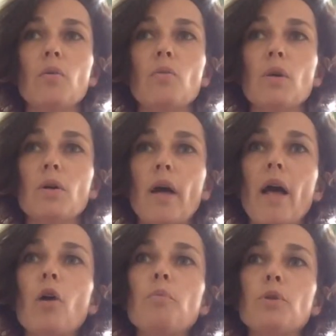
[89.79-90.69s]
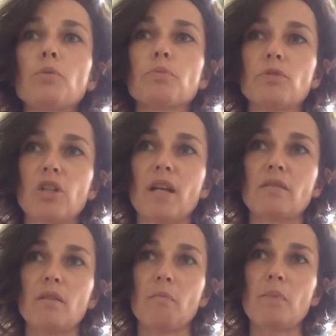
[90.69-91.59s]
will help you
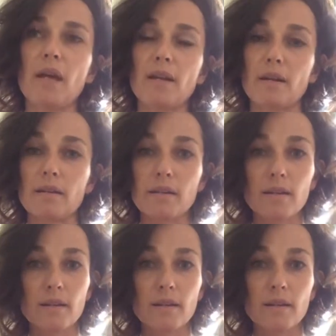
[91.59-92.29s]
project a better